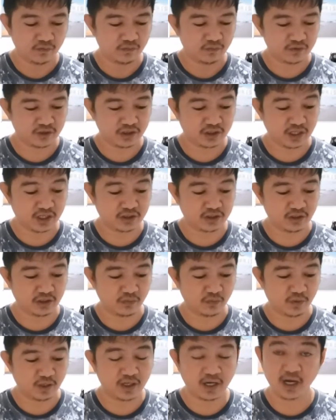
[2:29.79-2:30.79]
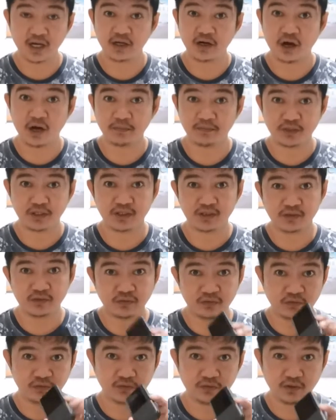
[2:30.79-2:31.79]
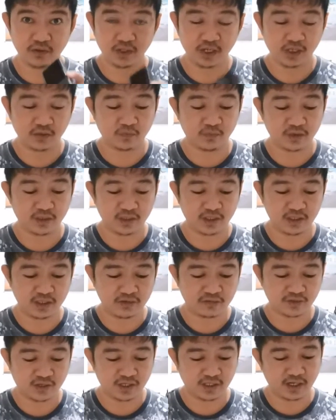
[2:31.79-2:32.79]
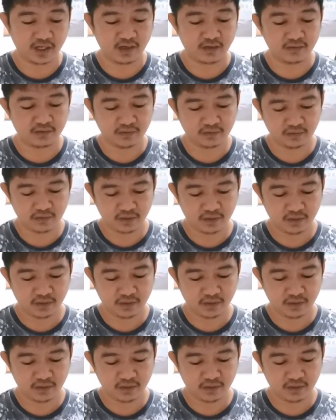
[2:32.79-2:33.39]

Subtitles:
which is actually why I opted to get one of these right now.